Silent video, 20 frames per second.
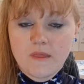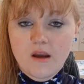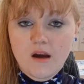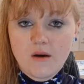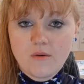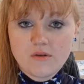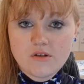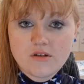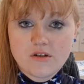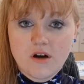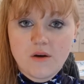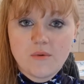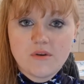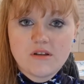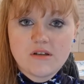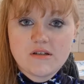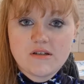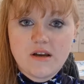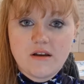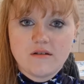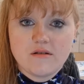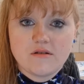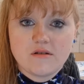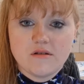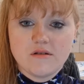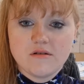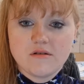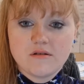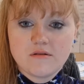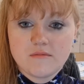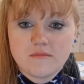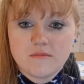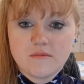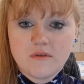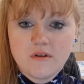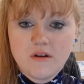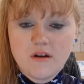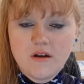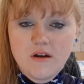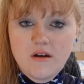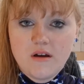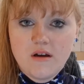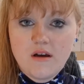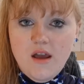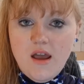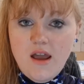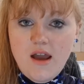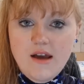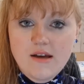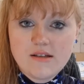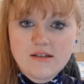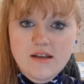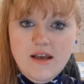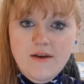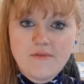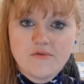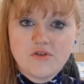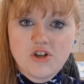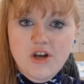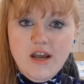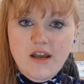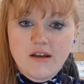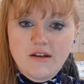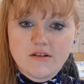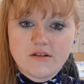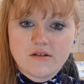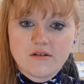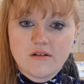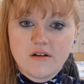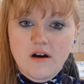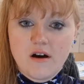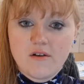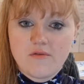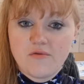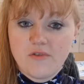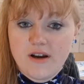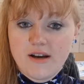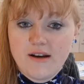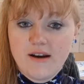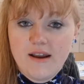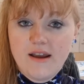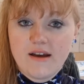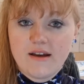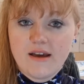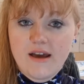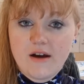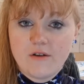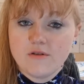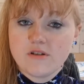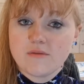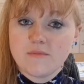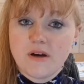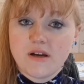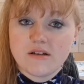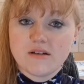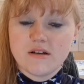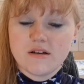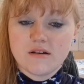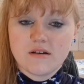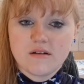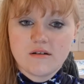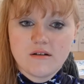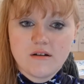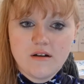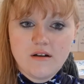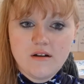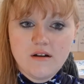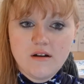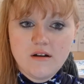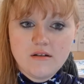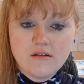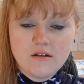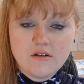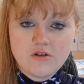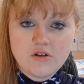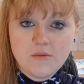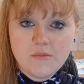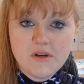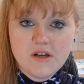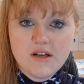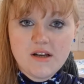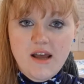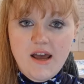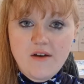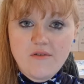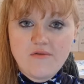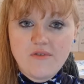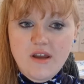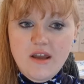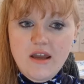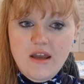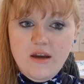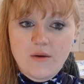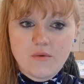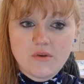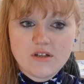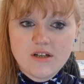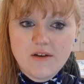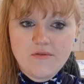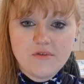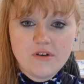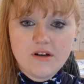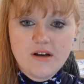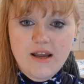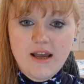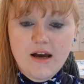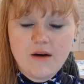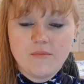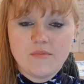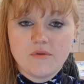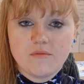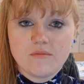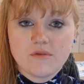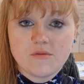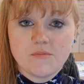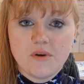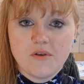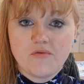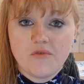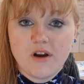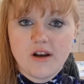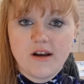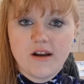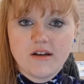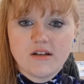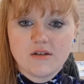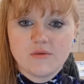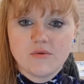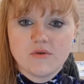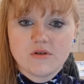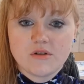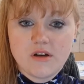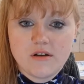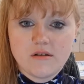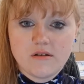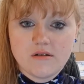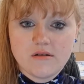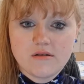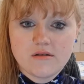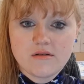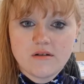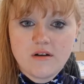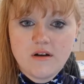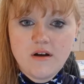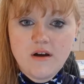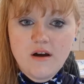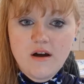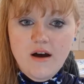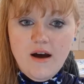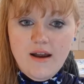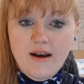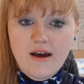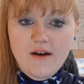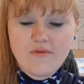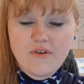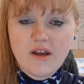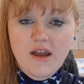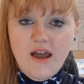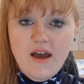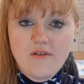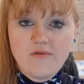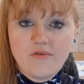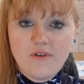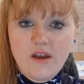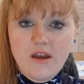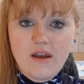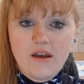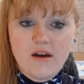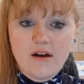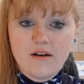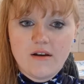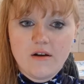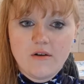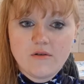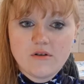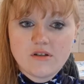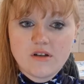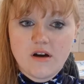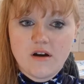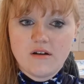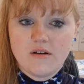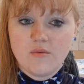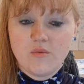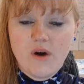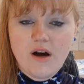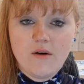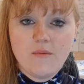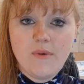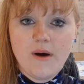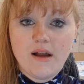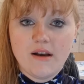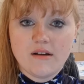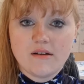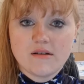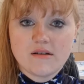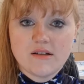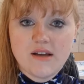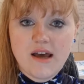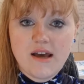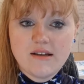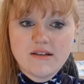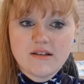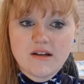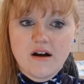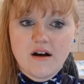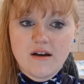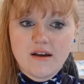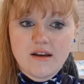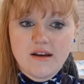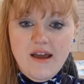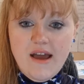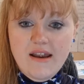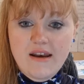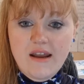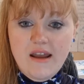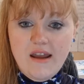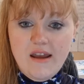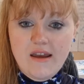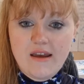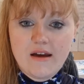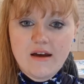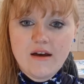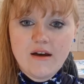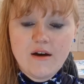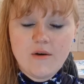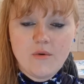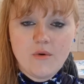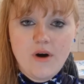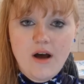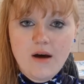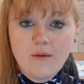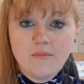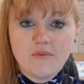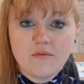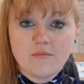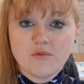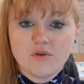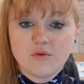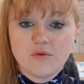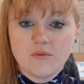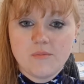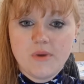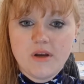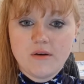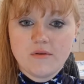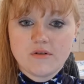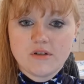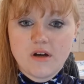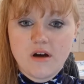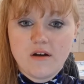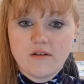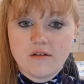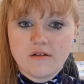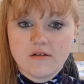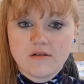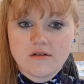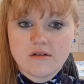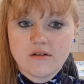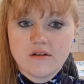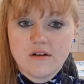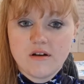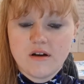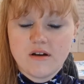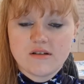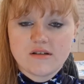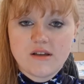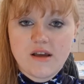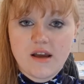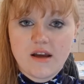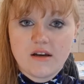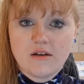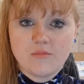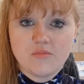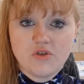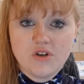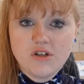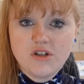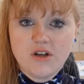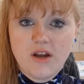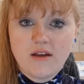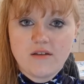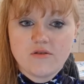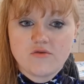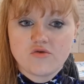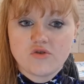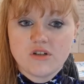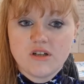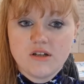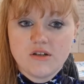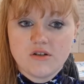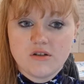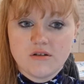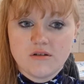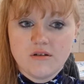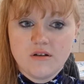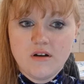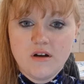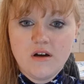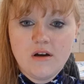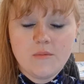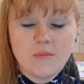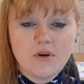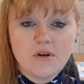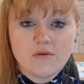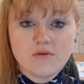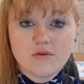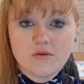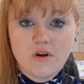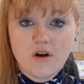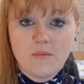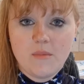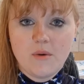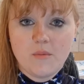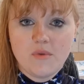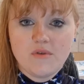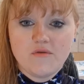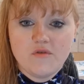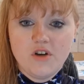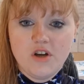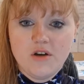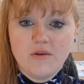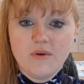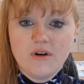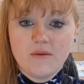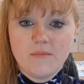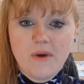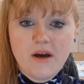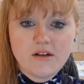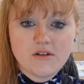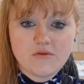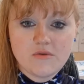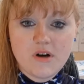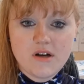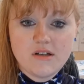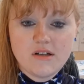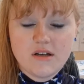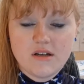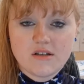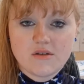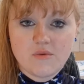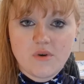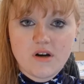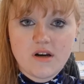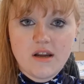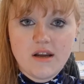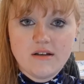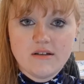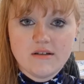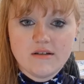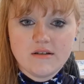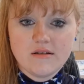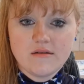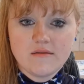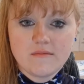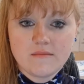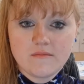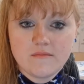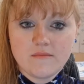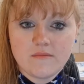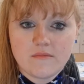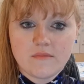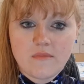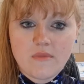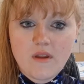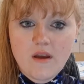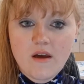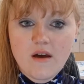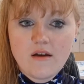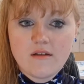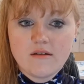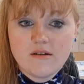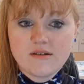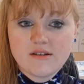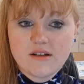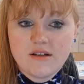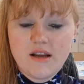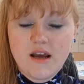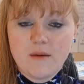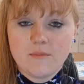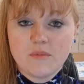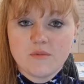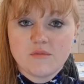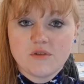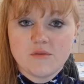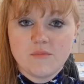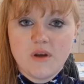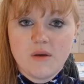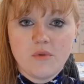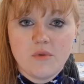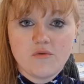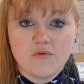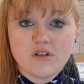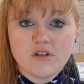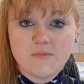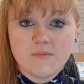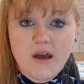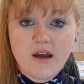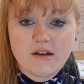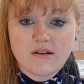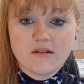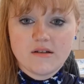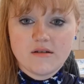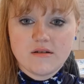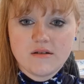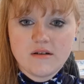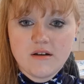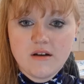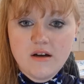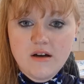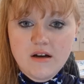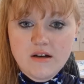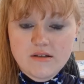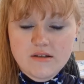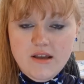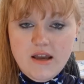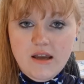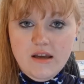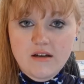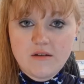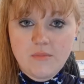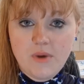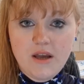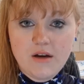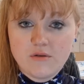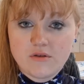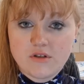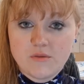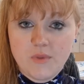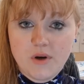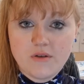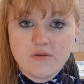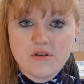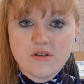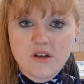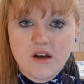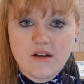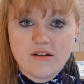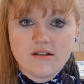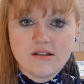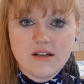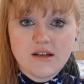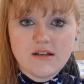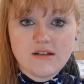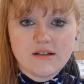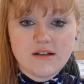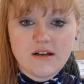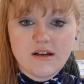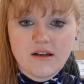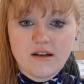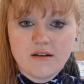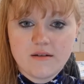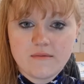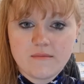I will start with the sensors. ESFJs are friendly and charismatic. Their dominant FE will definitely help them to be friendly towards others, and having FE alongside a well-balanced SI and NE will help them to appeal to others, as they can appreciate the tradition but also come up with new and better ideas where needed. This can help them to be more respected, as they can appeal to both sides easily.